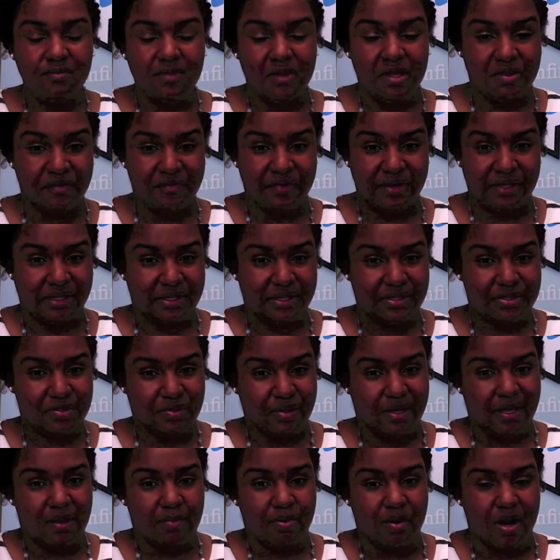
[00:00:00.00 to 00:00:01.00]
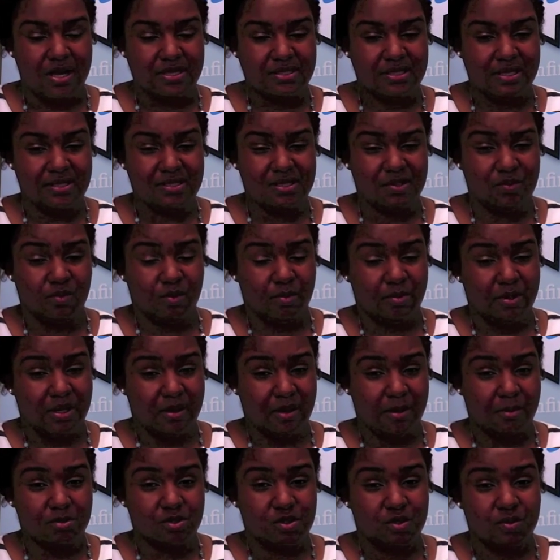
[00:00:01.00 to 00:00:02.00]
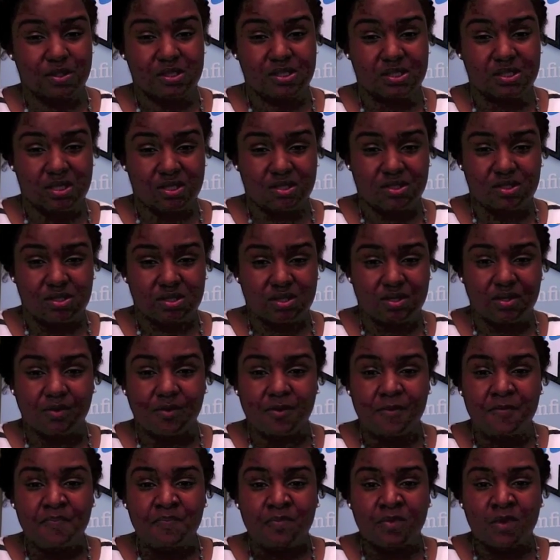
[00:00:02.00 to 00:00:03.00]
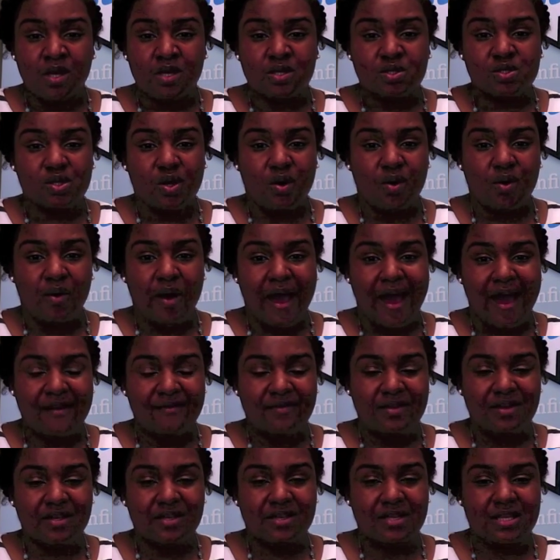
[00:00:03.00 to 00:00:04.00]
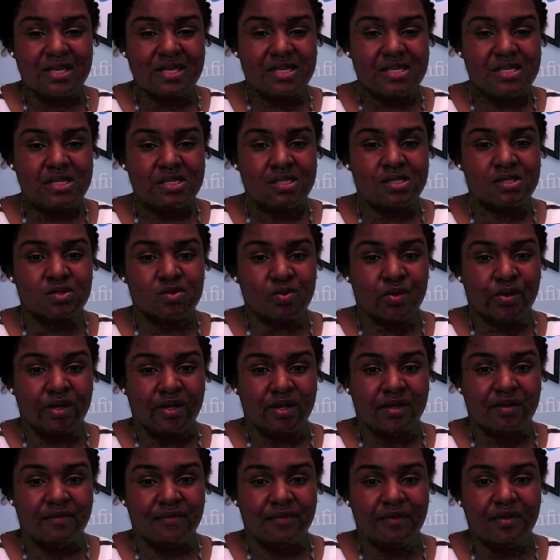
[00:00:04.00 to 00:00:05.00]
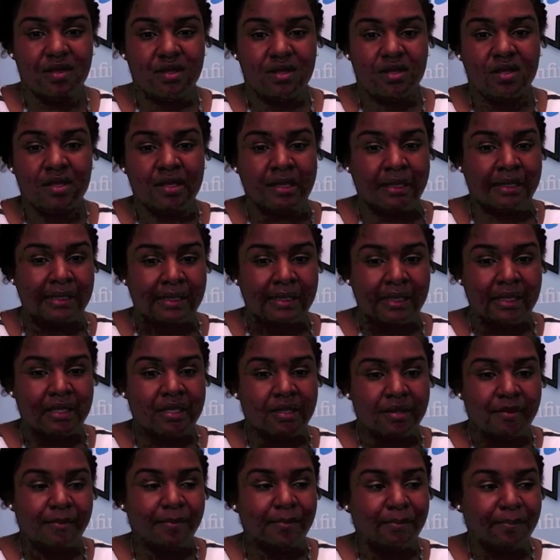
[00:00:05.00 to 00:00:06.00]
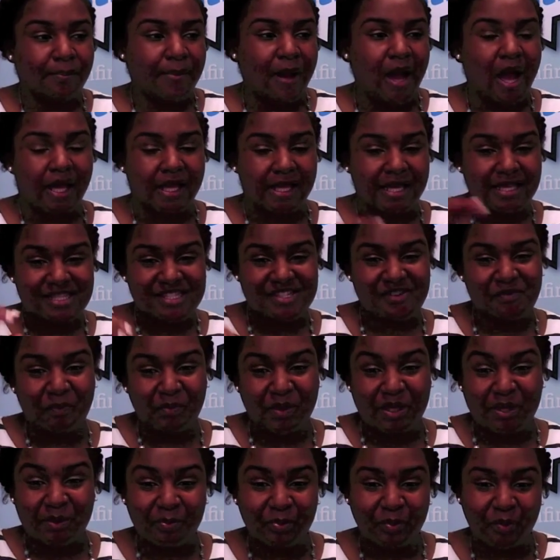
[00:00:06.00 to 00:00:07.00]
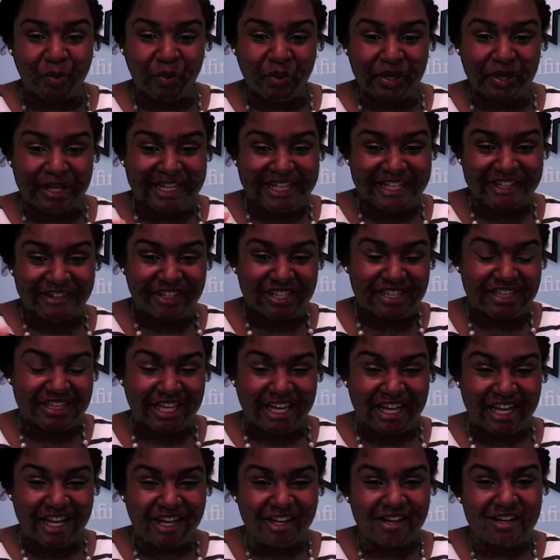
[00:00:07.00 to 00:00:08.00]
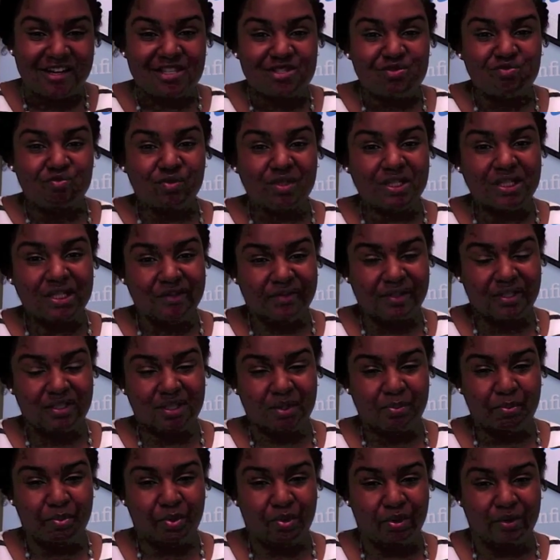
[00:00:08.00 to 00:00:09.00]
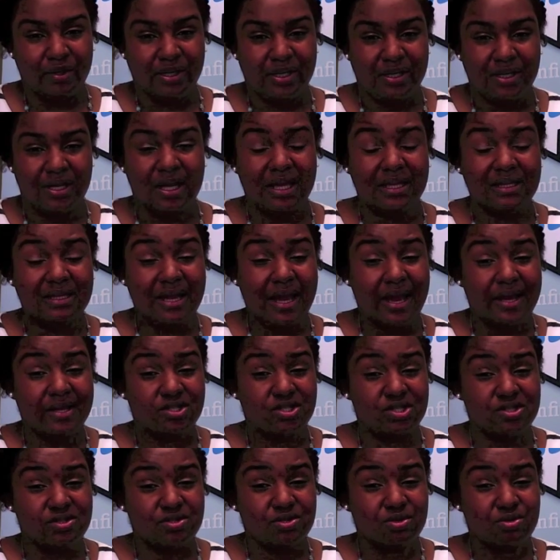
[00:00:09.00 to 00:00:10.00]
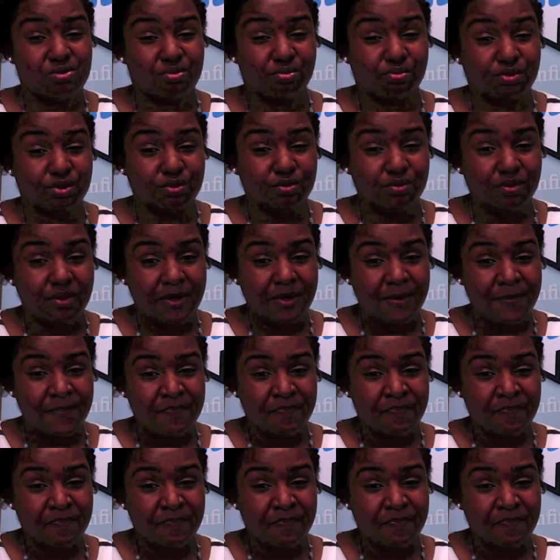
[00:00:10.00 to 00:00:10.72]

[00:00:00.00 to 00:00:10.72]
the financial aid process and will be able to assist you. So having these sort of pockets of people here and there is really, really important. And not just through